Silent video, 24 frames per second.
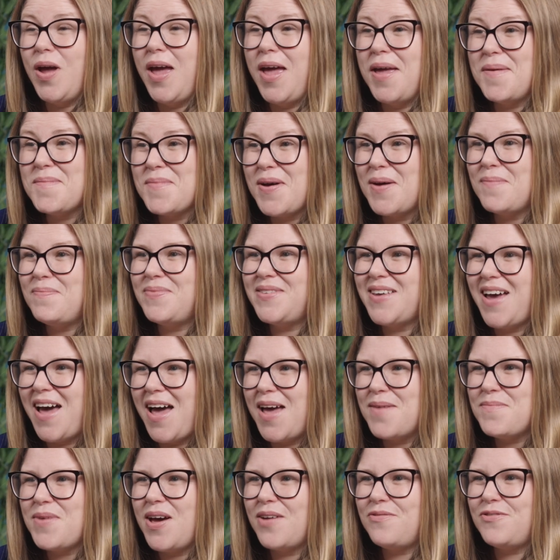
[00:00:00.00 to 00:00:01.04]
came up
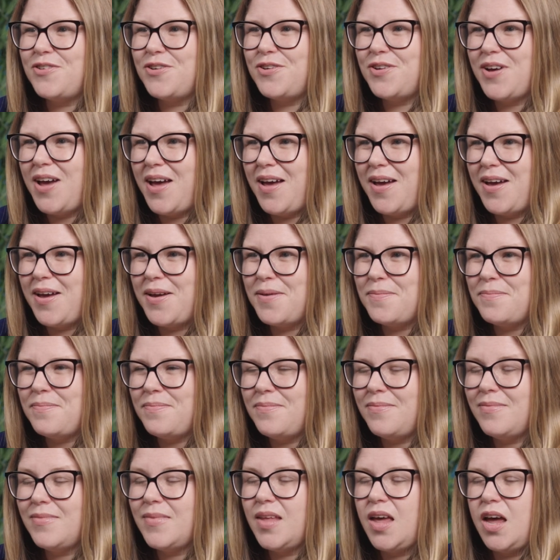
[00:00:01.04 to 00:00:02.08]
time after
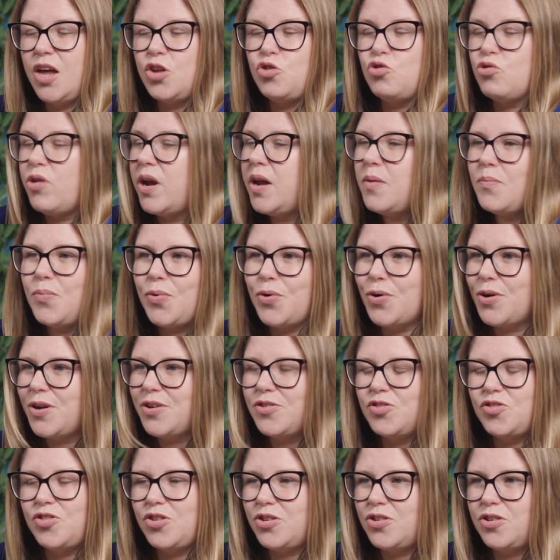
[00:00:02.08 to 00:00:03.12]
time, a drain board
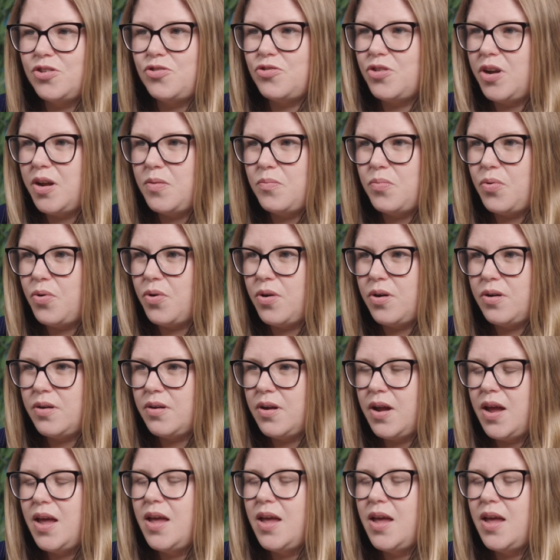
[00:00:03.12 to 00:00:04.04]
is just a drain board.